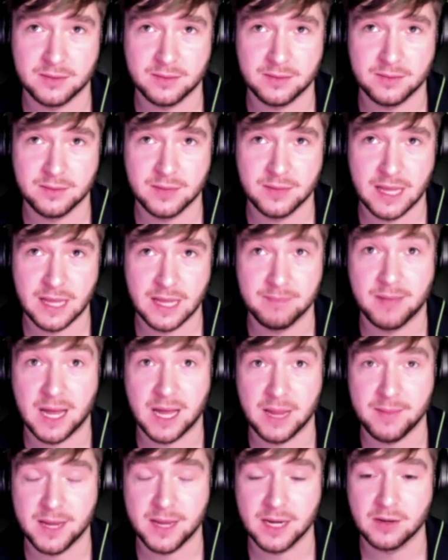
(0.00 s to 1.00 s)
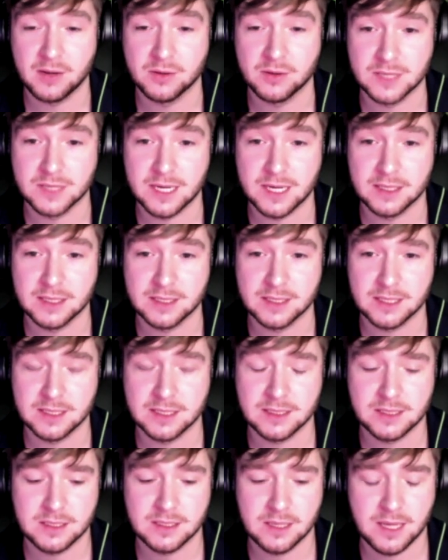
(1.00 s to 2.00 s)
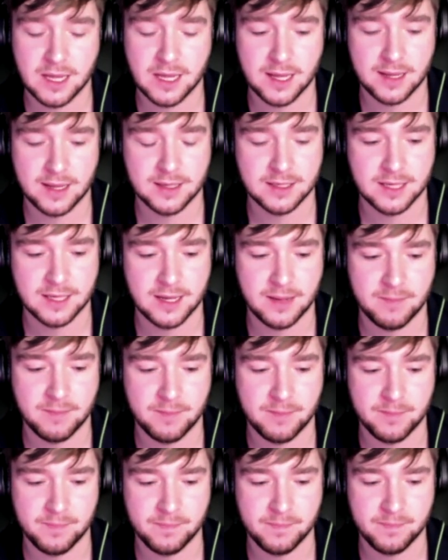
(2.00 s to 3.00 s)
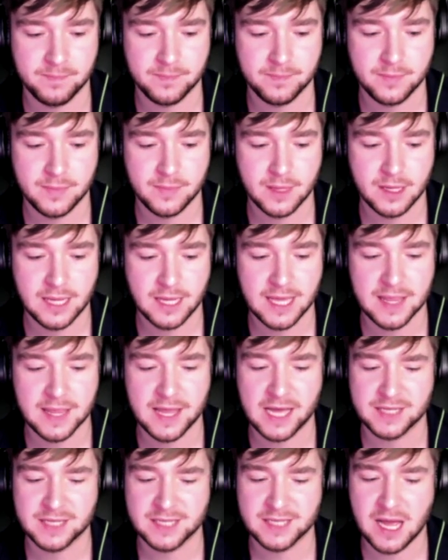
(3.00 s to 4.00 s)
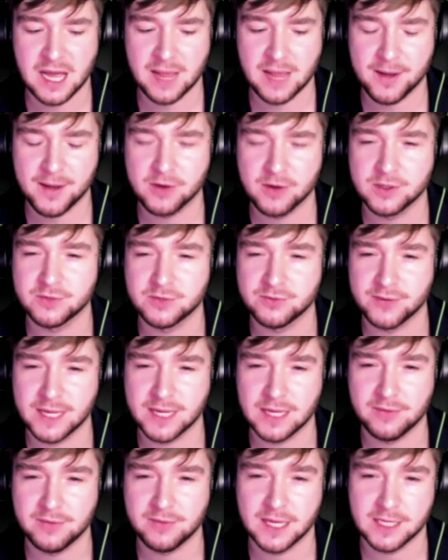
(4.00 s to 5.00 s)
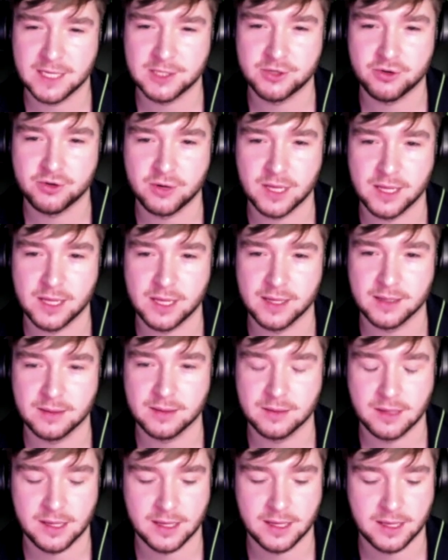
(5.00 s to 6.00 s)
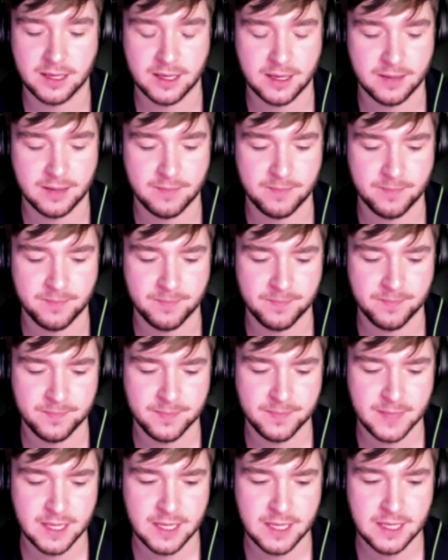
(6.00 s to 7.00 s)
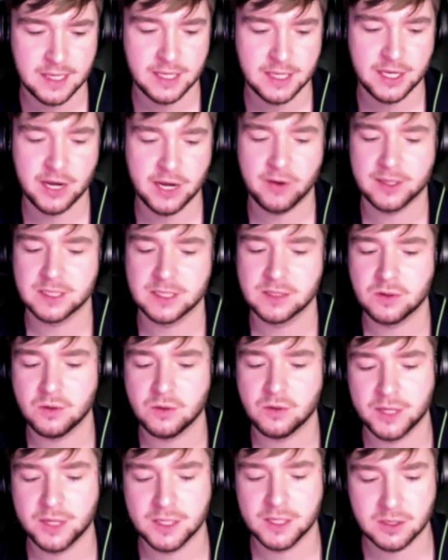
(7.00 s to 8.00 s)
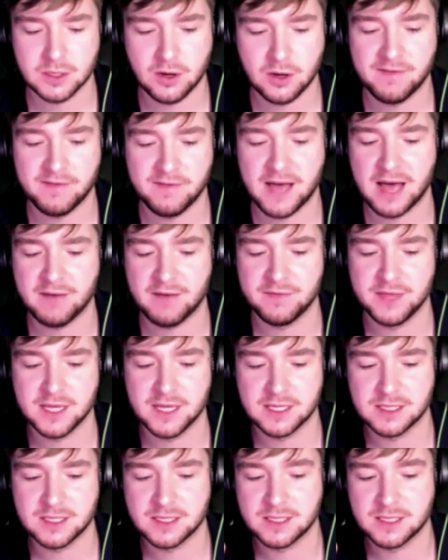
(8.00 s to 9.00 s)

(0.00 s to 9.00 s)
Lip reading: in biomedical sciences, and in that time, I was really, really struggling. Like, at school, you sort of have this